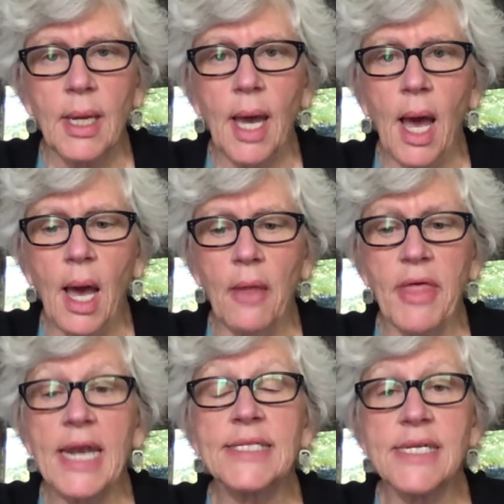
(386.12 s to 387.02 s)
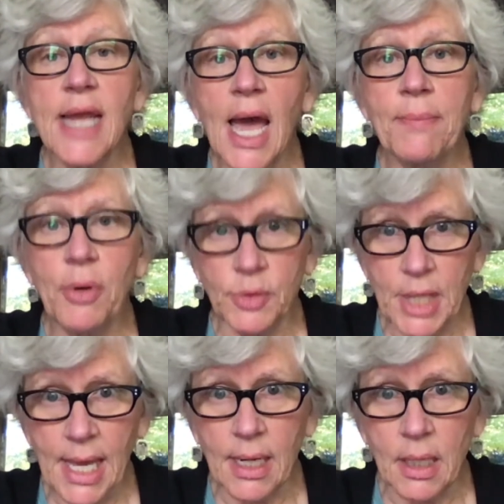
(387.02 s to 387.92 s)
that is not
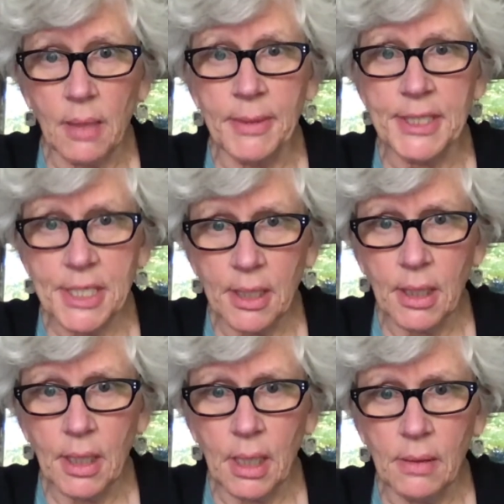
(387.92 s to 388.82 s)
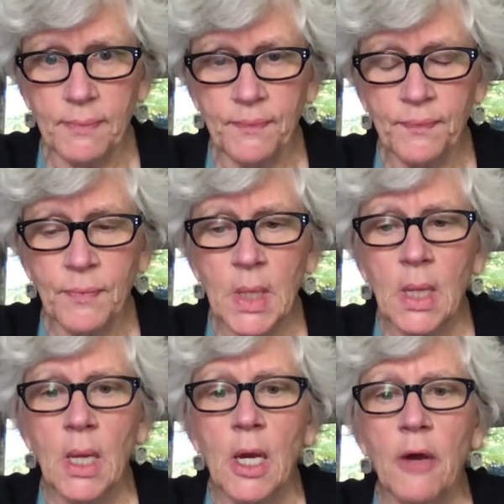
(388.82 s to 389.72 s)
botanical material.
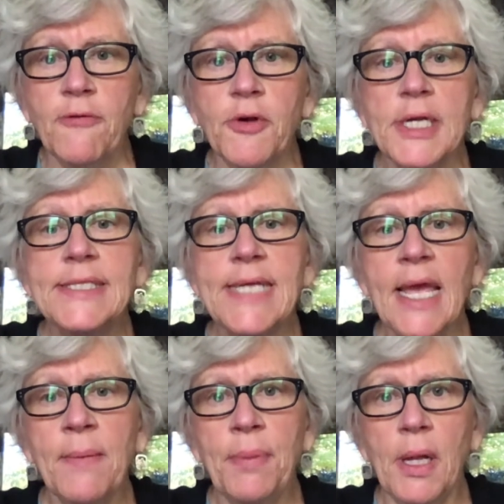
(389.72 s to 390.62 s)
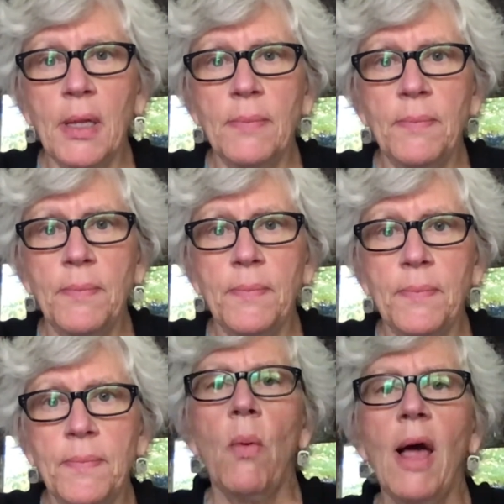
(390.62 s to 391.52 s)
For example,
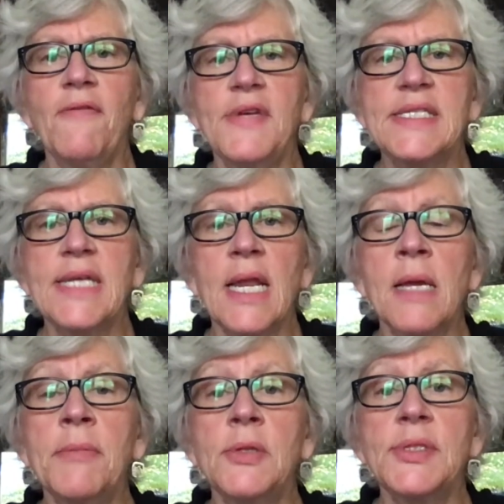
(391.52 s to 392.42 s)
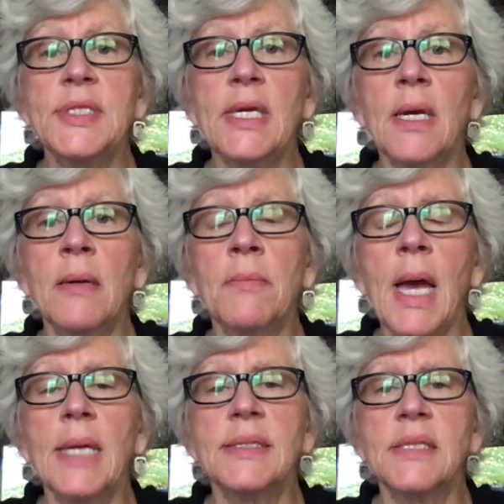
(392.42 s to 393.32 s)
while visiting a museum,
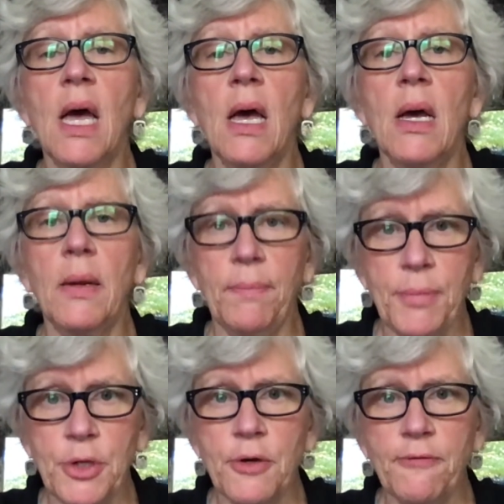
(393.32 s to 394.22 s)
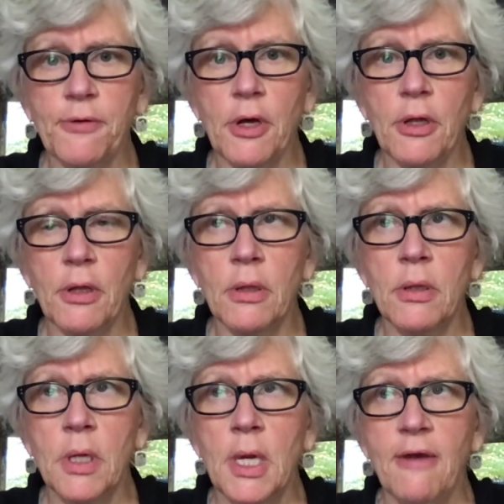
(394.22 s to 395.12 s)
I saw beautiful
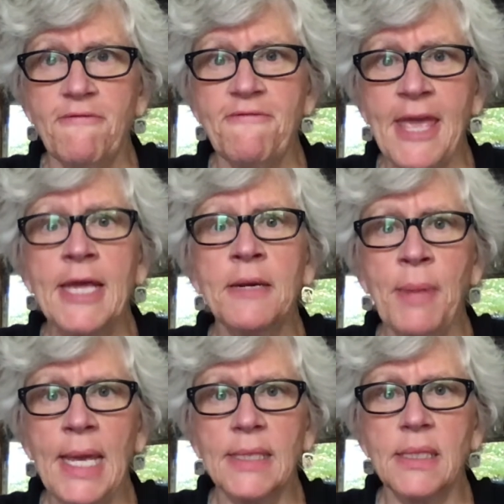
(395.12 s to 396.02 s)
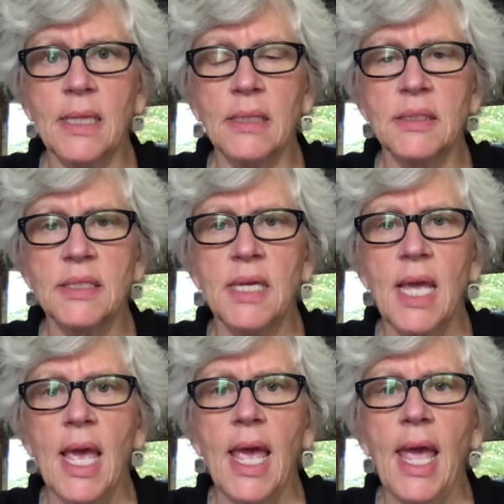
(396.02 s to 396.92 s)
fan paintings,
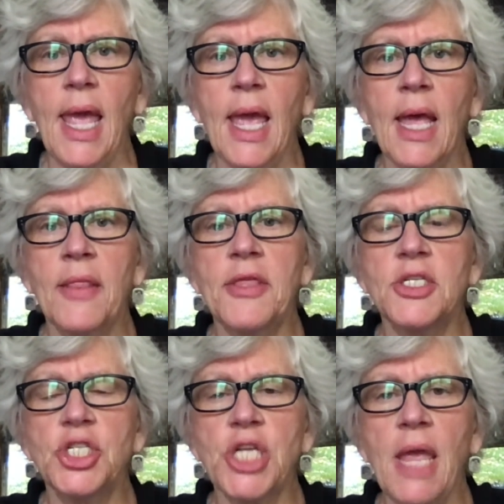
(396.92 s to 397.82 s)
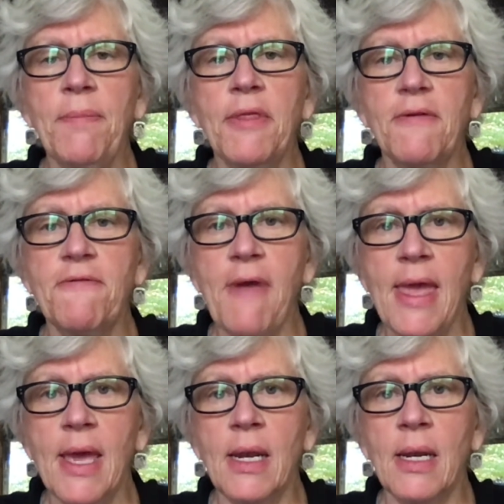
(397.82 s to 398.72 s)
and the shape of the
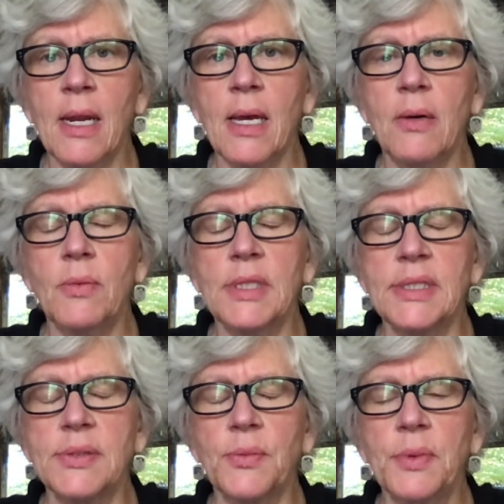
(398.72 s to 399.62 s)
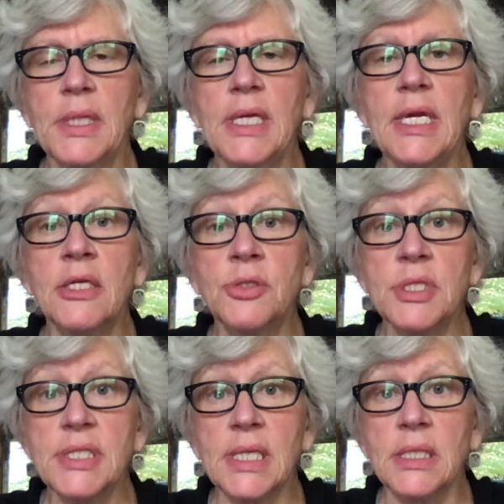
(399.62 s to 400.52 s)
fan was really
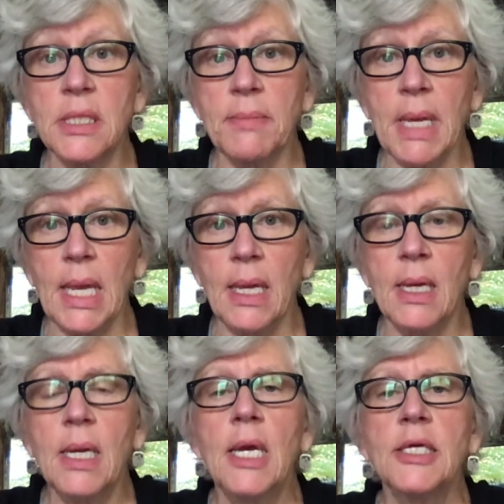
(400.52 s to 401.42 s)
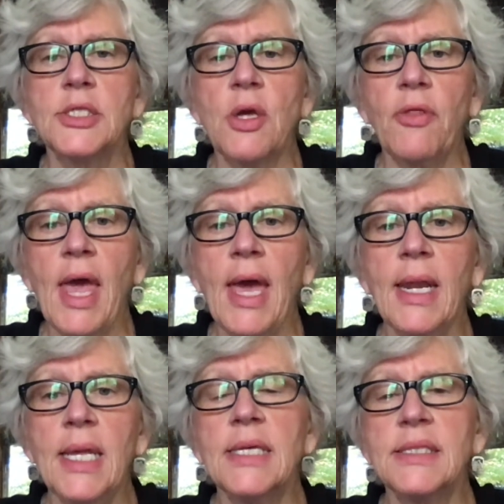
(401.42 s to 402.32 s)
interesting to me. So
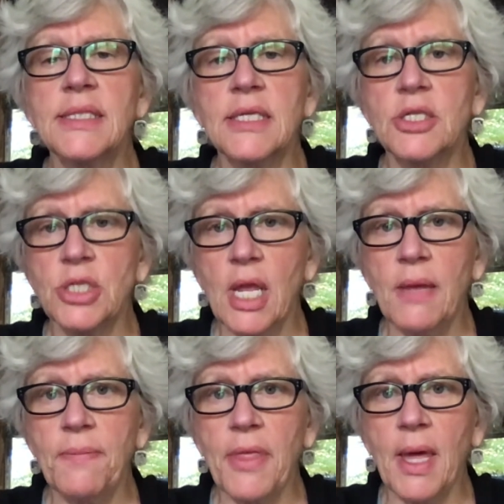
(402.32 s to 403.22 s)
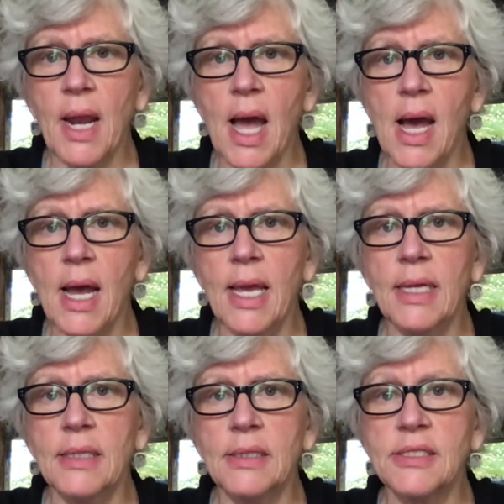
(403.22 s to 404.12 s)
that is the shape that
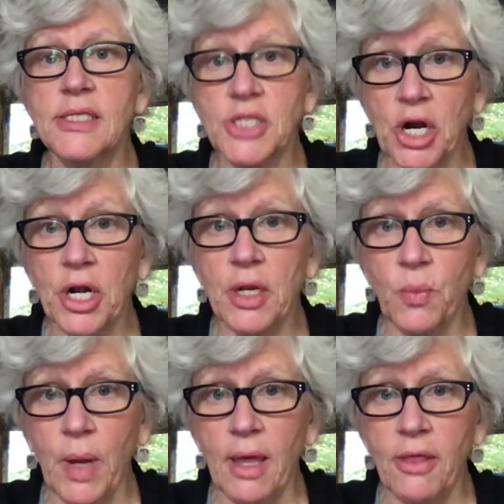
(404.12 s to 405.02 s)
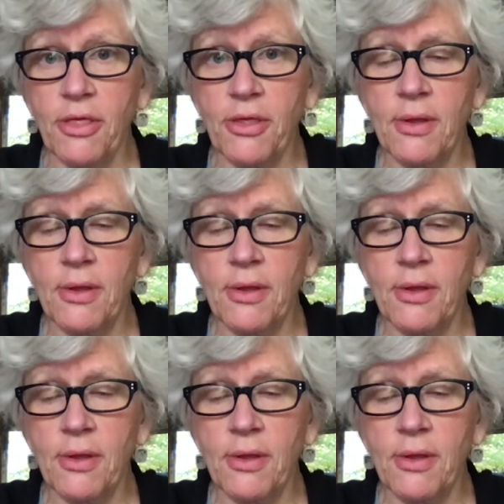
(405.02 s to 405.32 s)
I started with